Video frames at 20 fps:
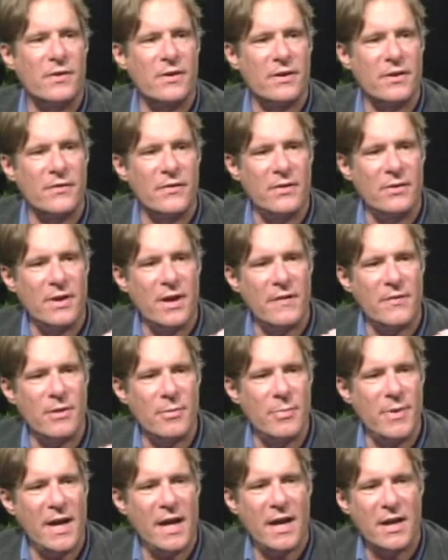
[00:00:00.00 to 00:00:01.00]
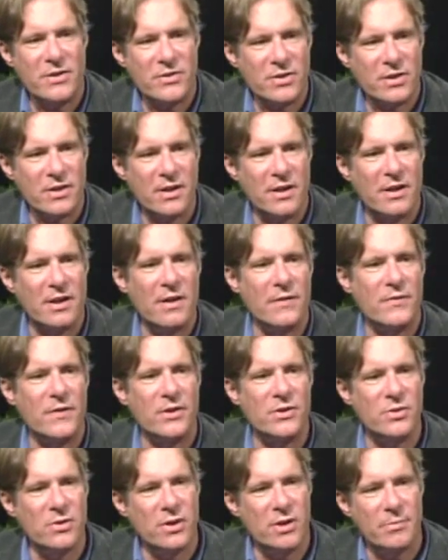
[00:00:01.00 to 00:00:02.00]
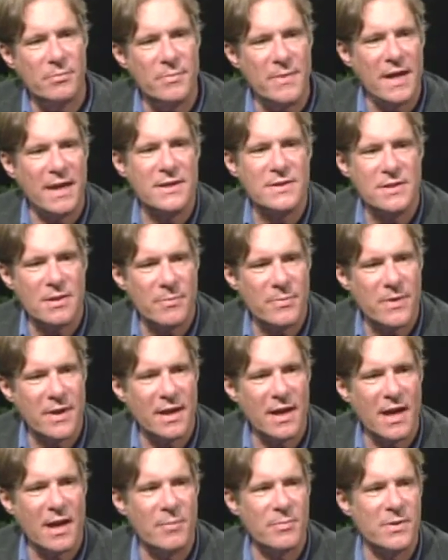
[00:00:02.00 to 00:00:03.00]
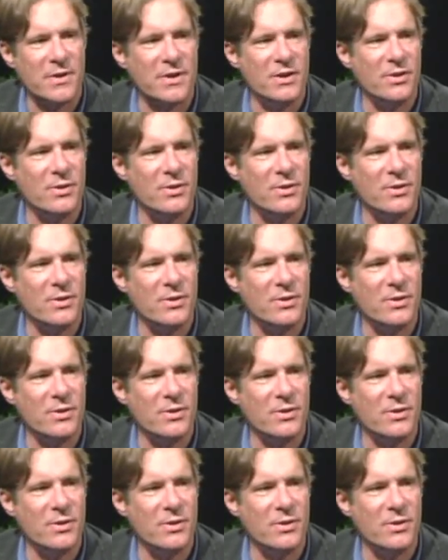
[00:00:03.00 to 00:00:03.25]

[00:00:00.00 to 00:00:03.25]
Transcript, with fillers: or if you have the passion enough, that you can make something happen?